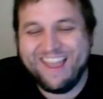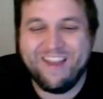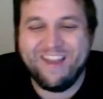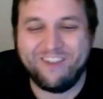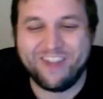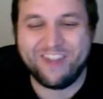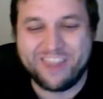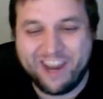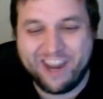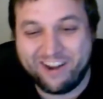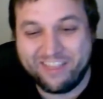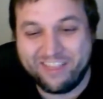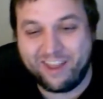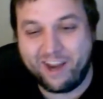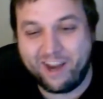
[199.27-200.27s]
But
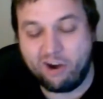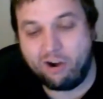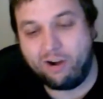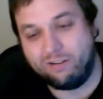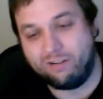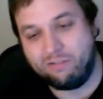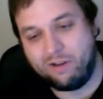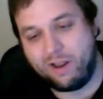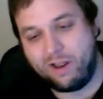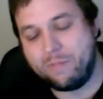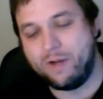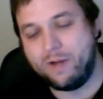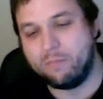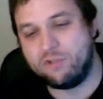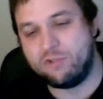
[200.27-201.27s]
they are. I
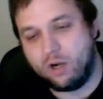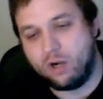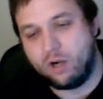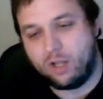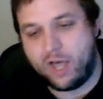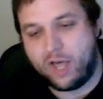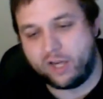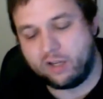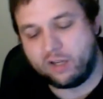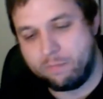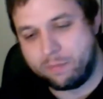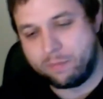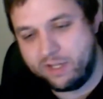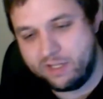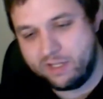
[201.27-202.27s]
mean, I'm sure a lot of
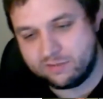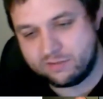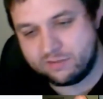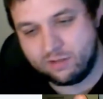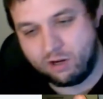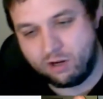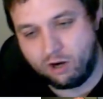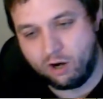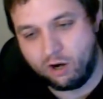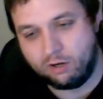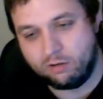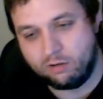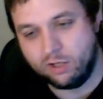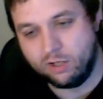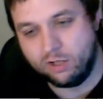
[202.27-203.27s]
companies are,